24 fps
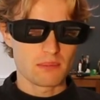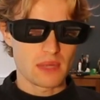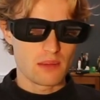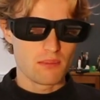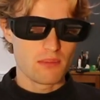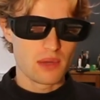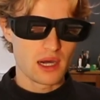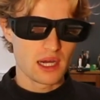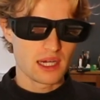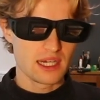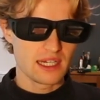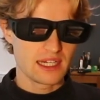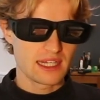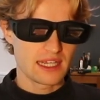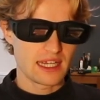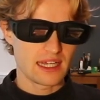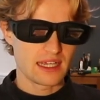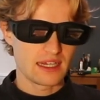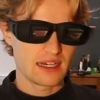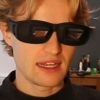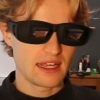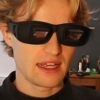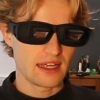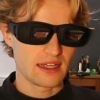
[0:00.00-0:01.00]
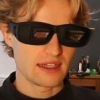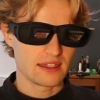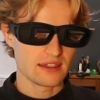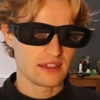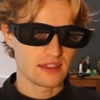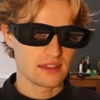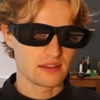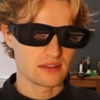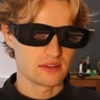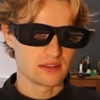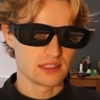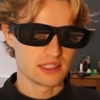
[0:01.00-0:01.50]
my body can't
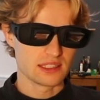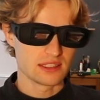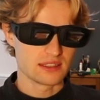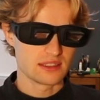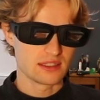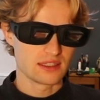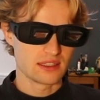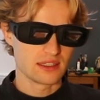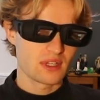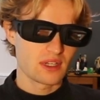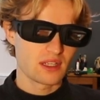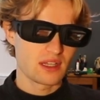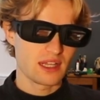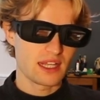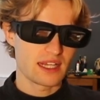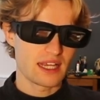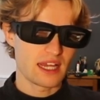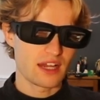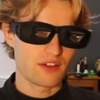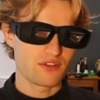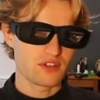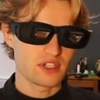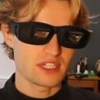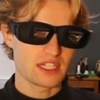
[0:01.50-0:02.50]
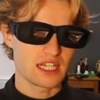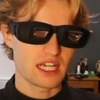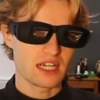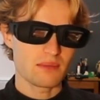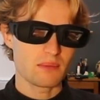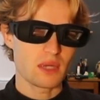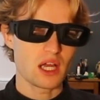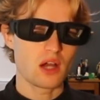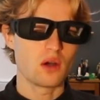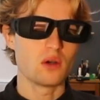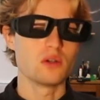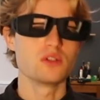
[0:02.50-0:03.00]
handle it. Like every time
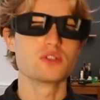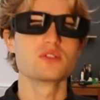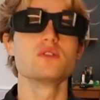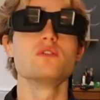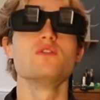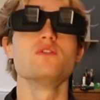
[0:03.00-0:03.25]
I also